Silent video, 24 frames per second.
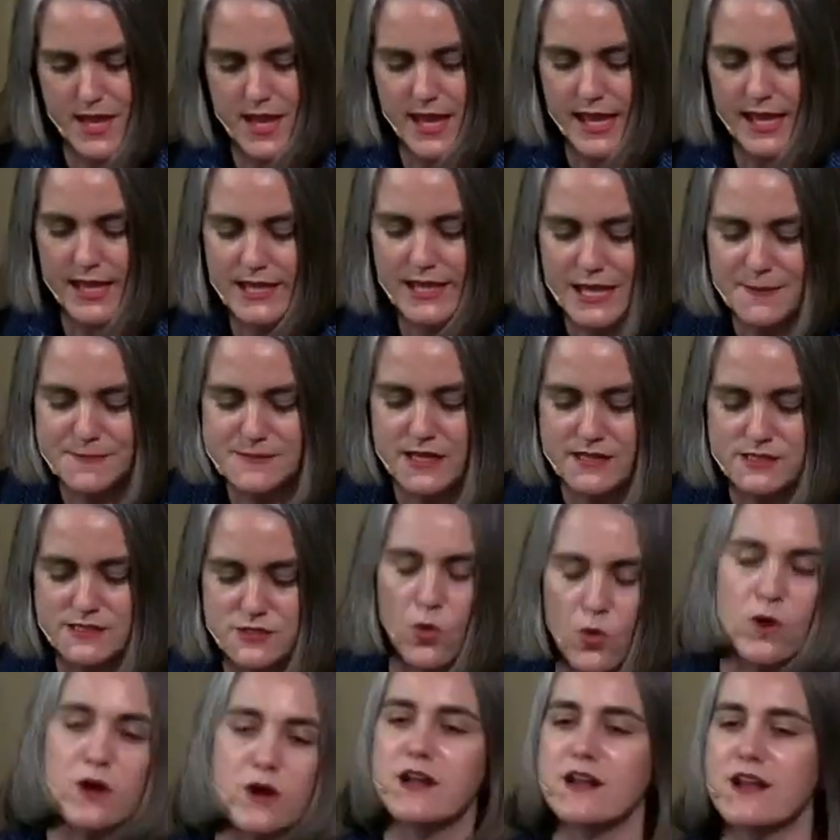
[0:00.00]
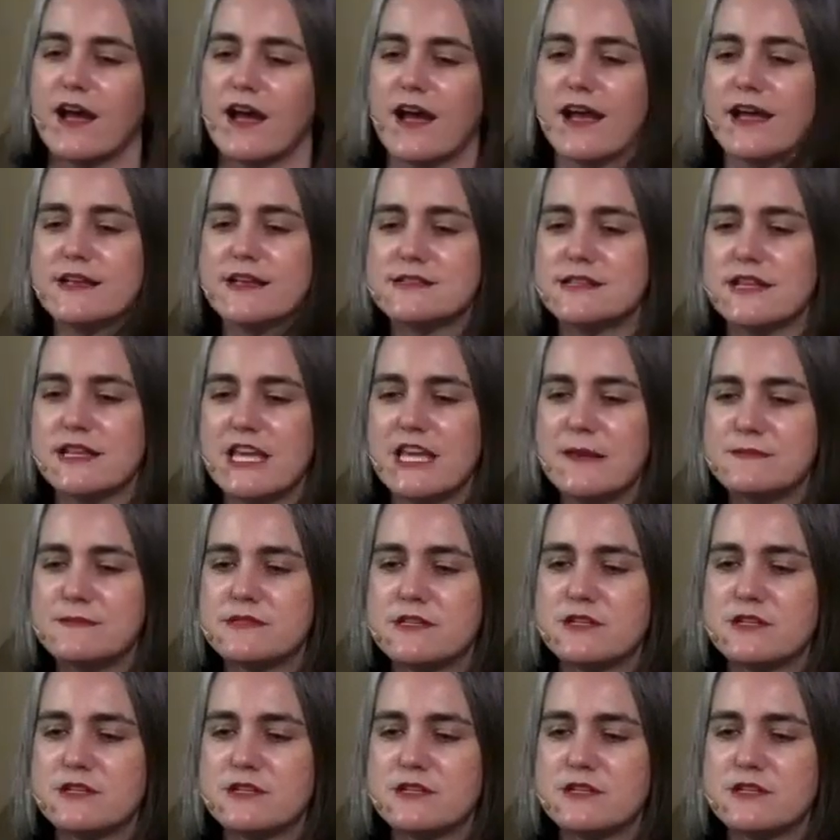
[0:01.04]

It keeps us organized, it keeps